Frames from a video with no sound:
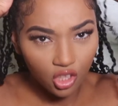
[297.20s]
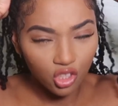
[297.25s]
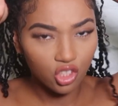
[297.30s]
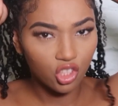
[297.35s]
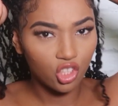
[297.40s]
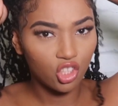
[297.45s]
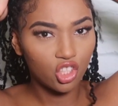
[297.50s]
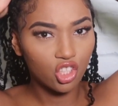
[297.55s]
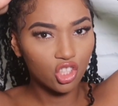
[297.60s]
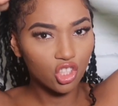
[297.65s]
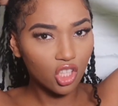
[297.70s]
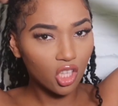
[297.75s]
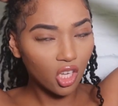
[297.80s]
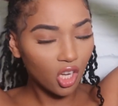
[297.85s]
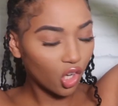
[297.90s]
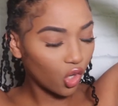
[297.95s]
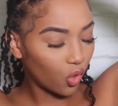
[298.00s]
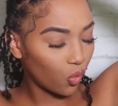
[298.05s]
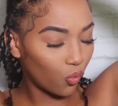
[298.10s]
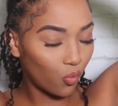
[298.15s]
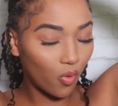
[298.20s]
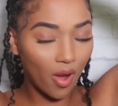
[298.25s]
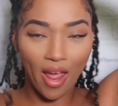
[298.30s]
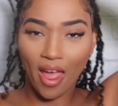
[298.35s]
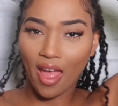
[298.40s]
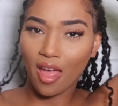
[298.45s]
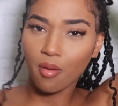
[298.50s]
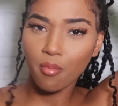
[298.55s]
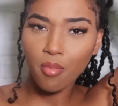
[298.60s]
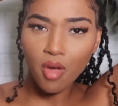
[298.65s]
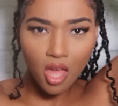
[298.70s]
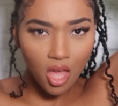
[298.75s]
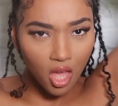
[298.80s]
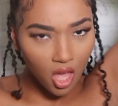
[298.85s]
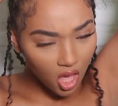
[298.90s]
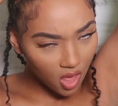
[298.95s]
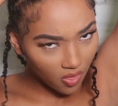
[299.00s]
So you're just gonna grab